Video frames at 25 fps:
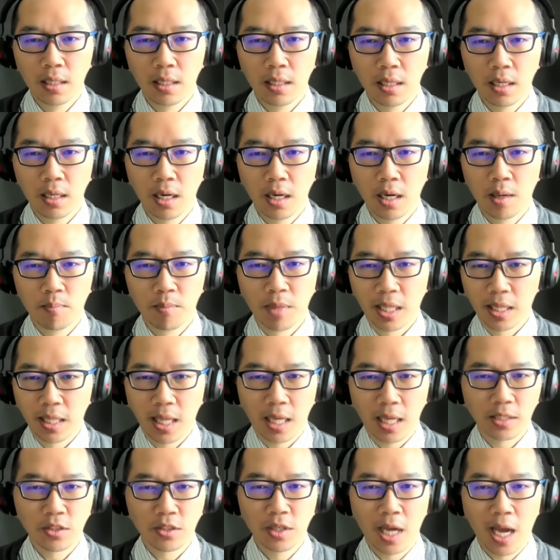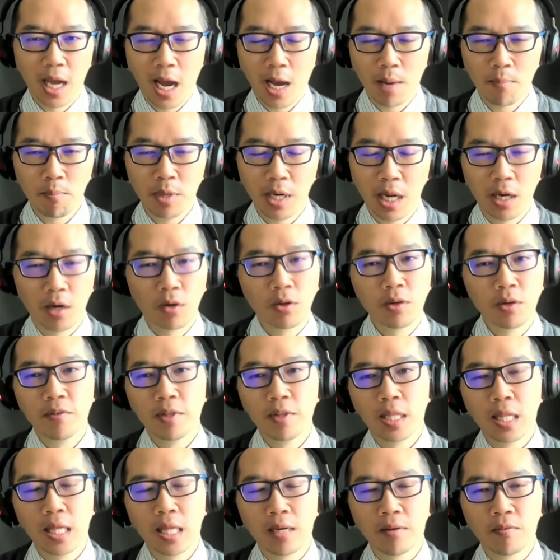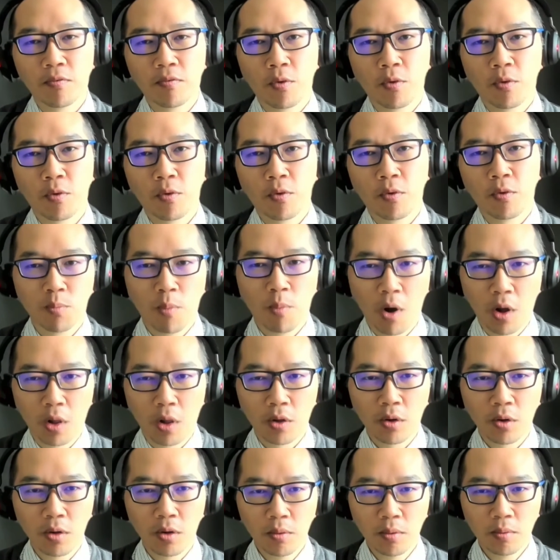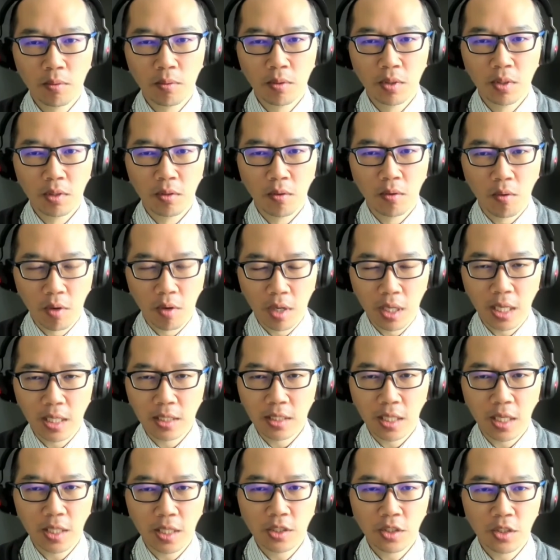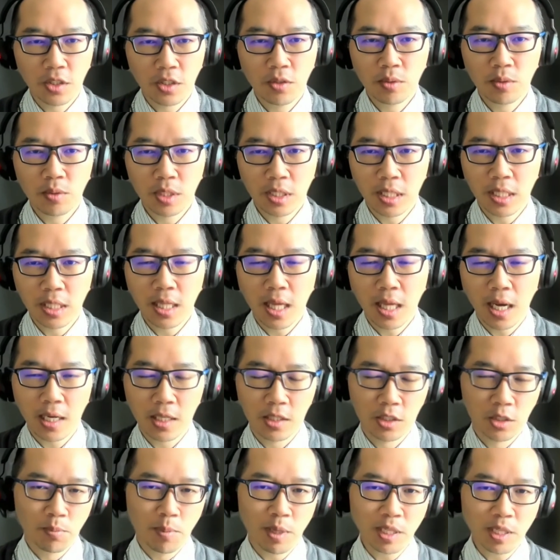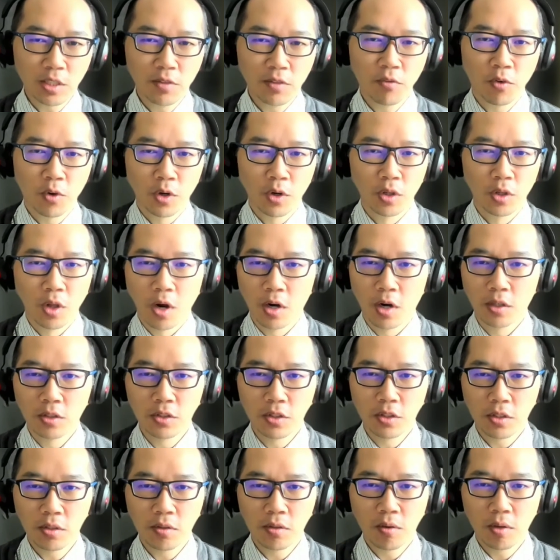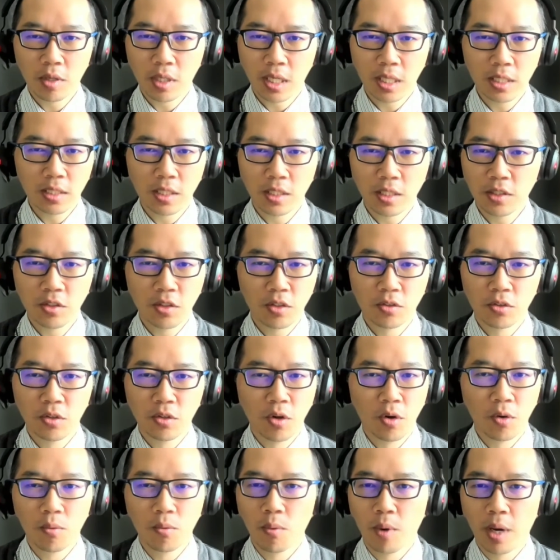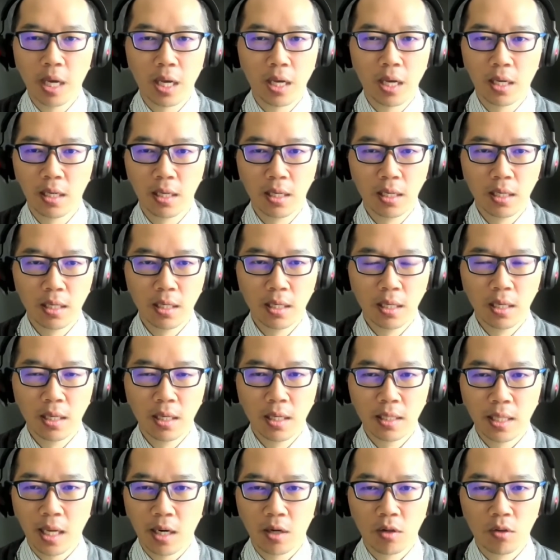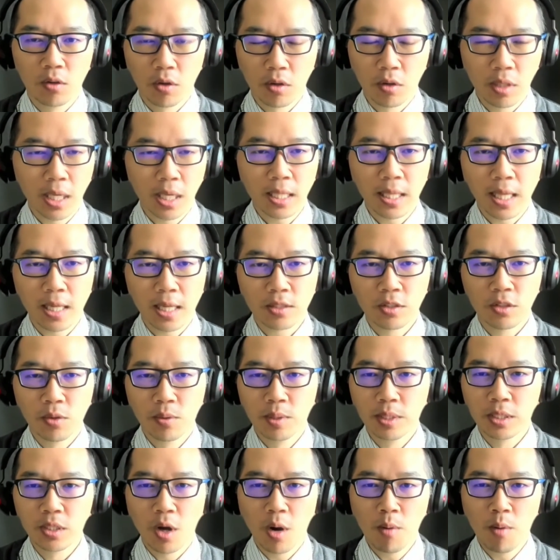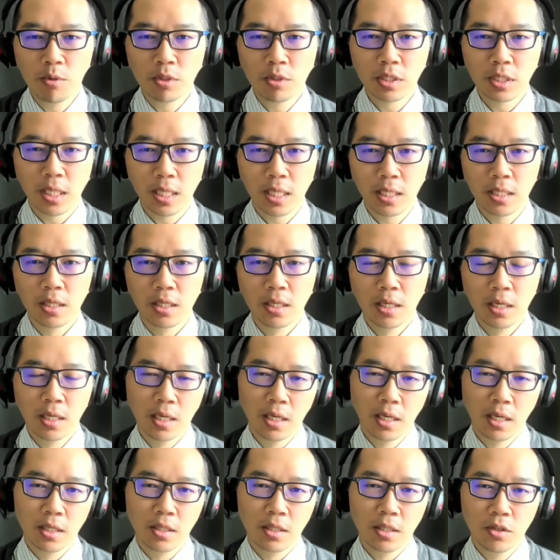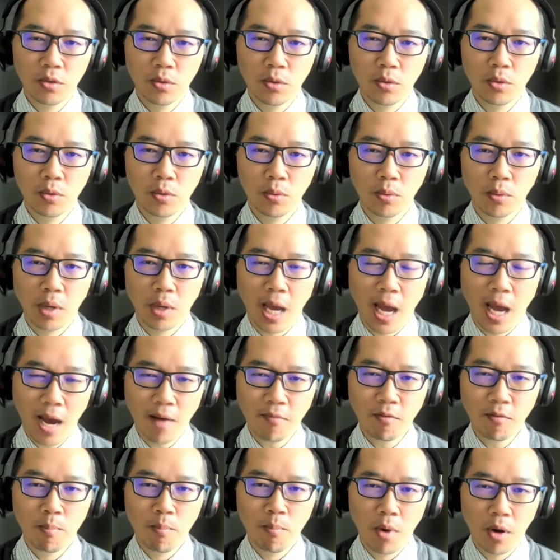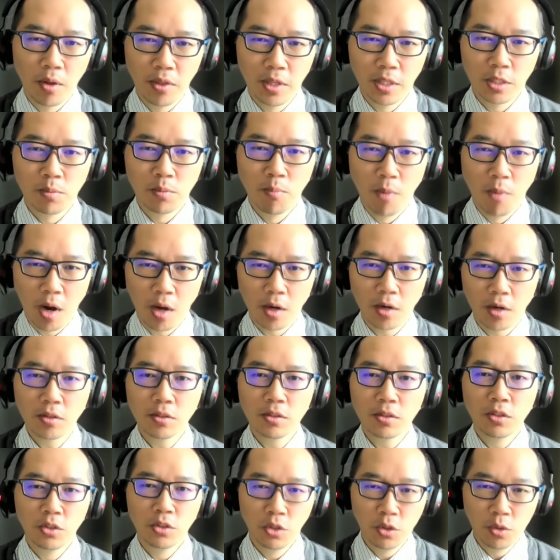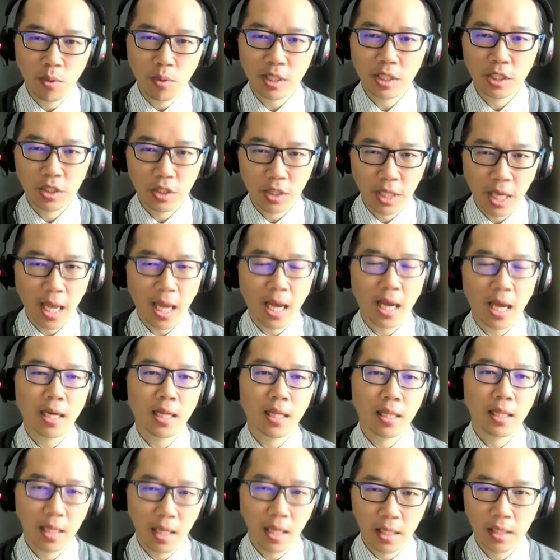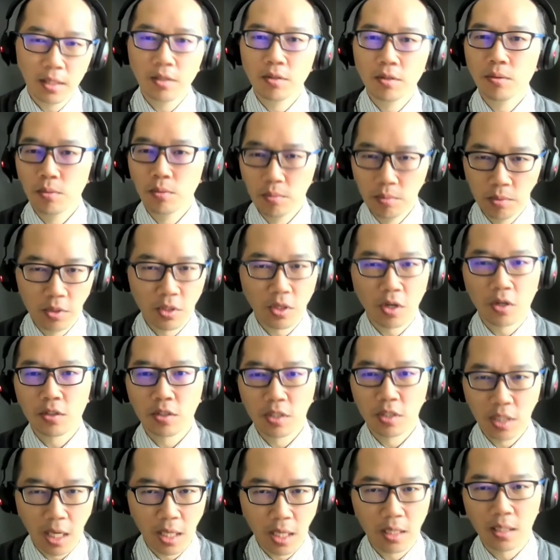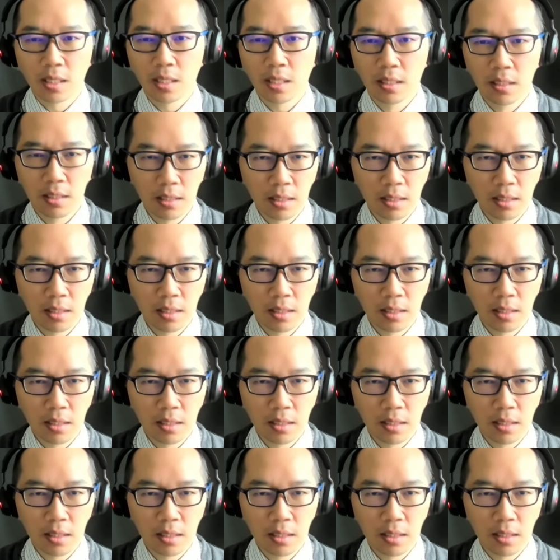that's going to happen. I don't even think for a smaller organization you would see that, especially for a larger organization. There's no way that'll look like that. So it's almost like you have this model, you do what you can, and then you start cycling.